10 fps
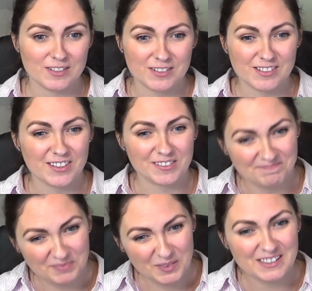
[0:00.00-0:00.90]
who's just
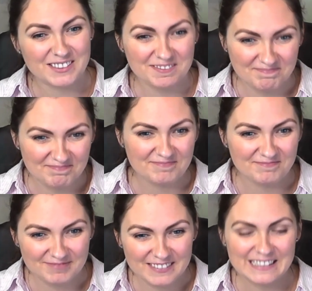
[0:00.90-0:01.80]
going, well,
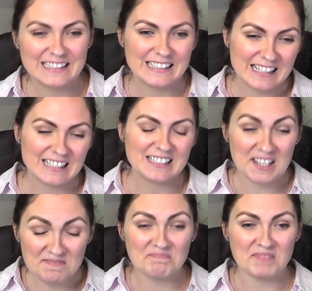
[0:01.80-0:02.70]

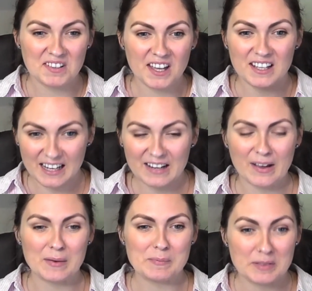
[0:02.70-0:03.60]
yep, okay, let it
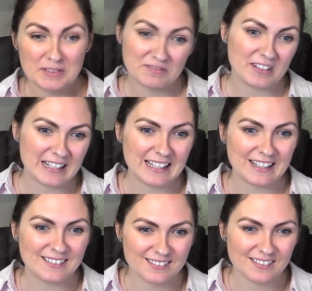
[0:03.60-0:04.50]
out, but
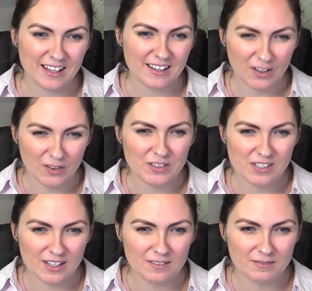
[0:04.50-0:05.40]
really in the long
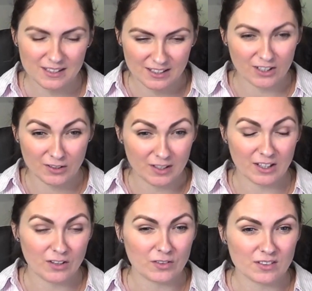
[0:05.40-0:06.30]
term, in
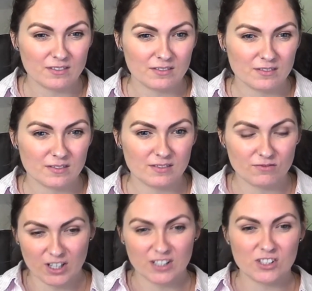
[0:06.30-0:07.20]
the long
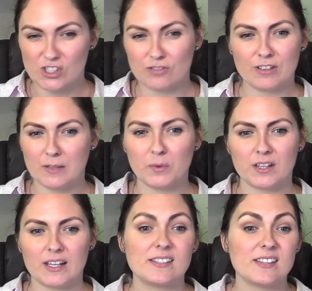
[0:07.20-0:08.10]
run, do you really want
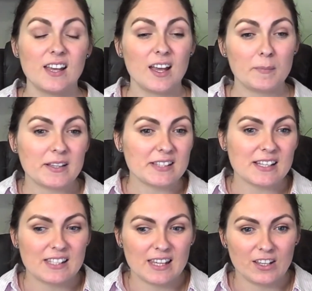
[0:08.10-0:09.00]
this? Because
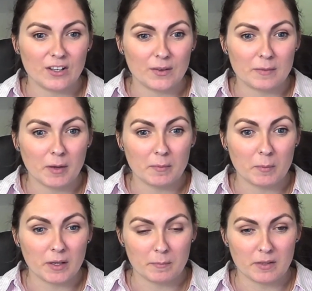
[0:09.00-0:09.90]
that's the thing, in the moment
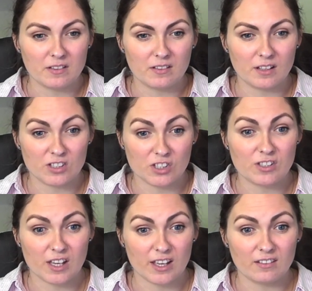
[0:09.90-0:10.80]
we can be, as you
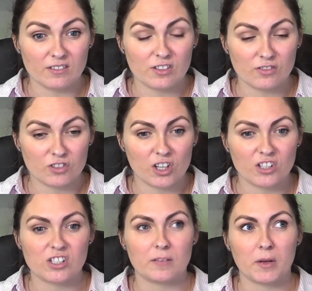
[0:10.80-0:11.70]
say, sort of
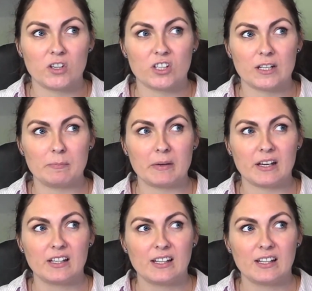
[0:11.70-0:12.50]
charged in emotion, but